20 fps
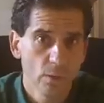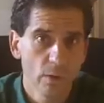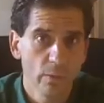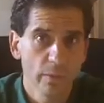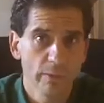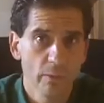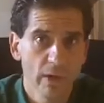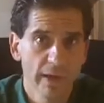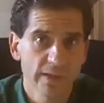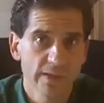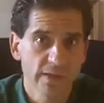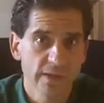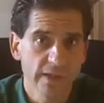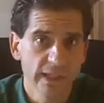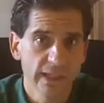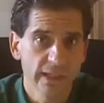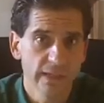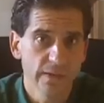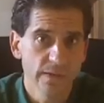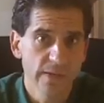What we want to
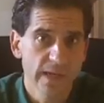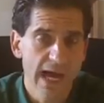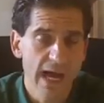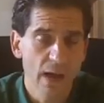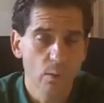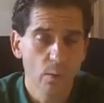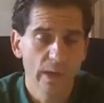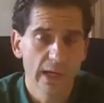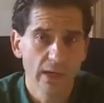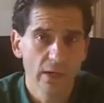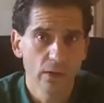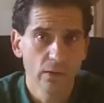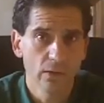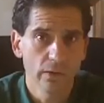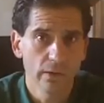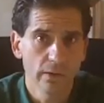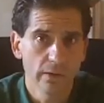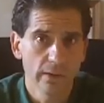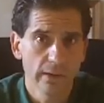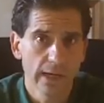see is how well
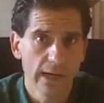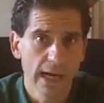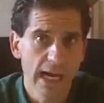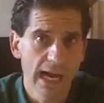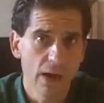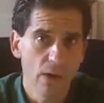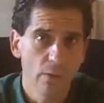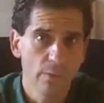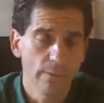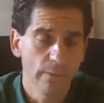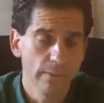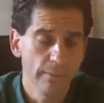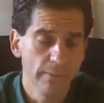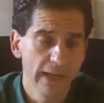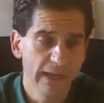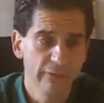or how